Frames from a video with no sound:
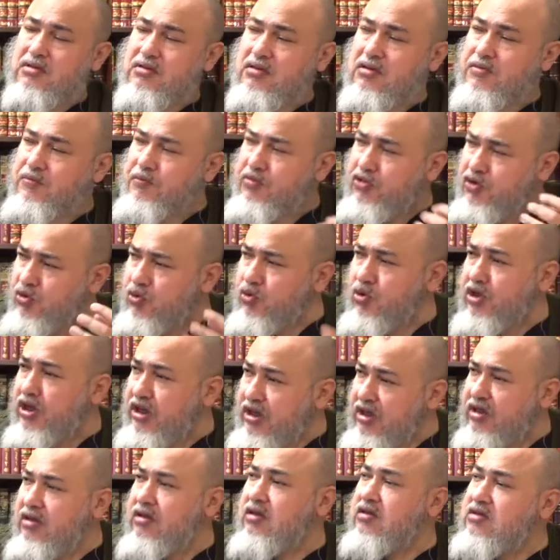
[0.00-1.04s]
the beauty
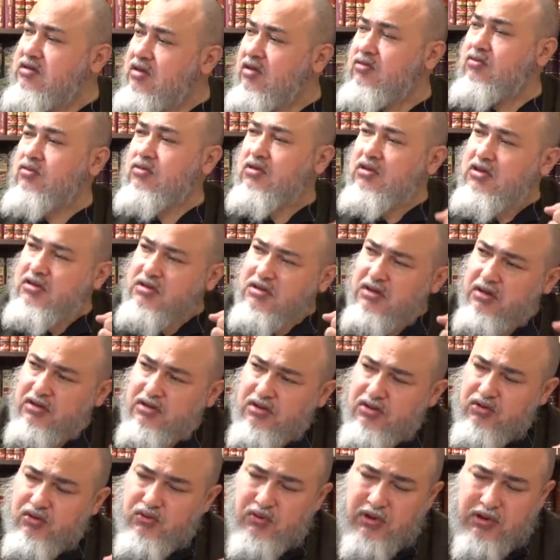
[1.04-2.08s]
in the subtleties and
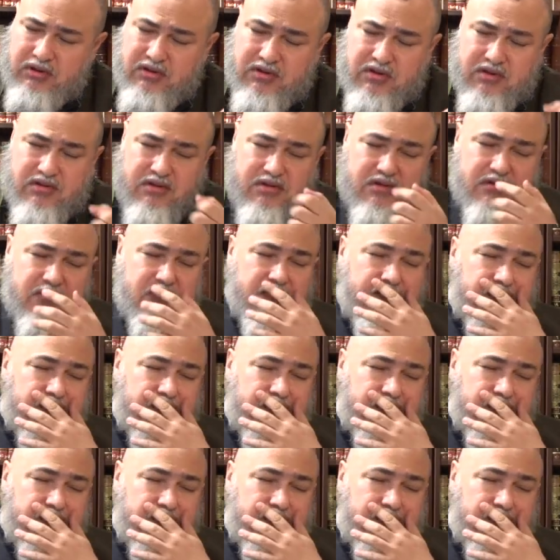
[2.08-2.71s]
the nuances.